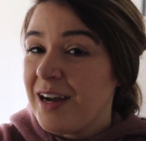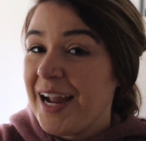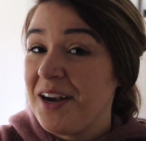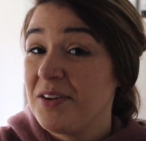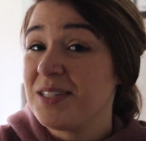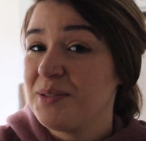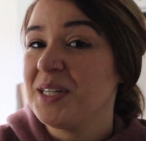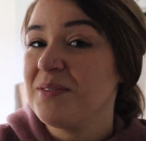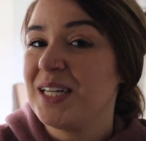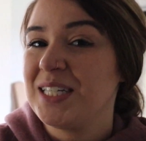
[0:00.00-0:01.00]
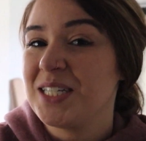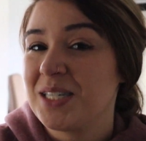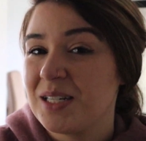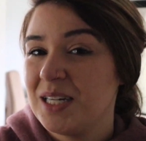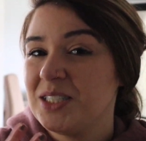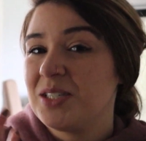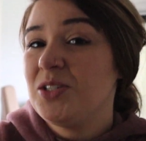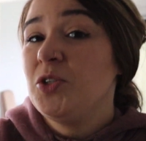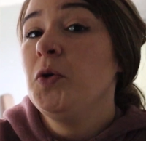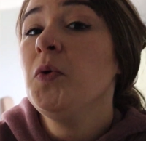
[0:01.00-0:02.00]
I know sometimes I
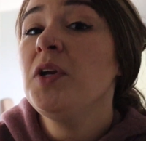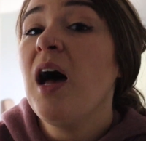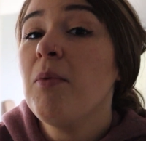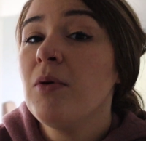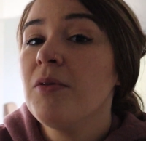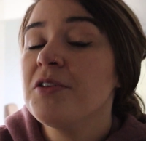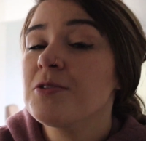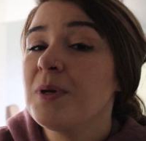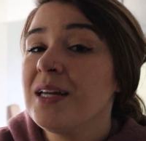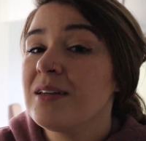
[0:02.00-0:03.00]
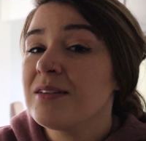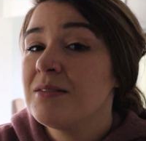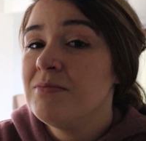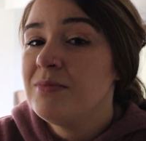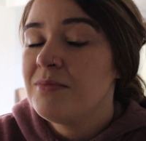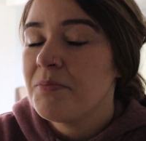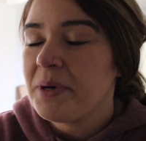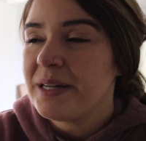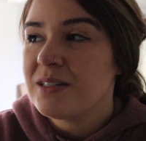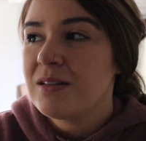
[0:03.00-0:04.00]
just do double the sweet,
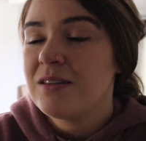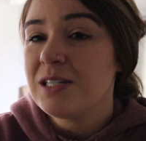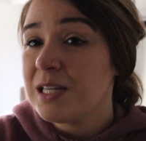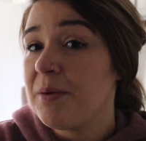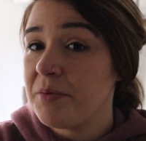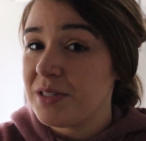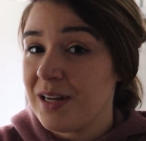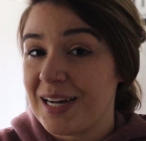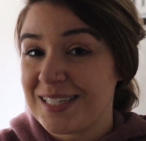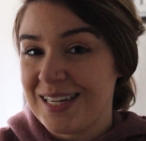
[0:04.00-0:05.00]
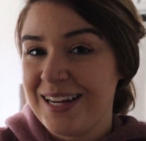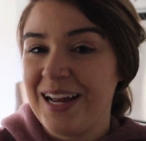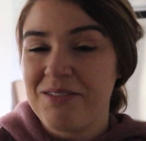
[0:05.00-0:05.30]
but this time it was an accident.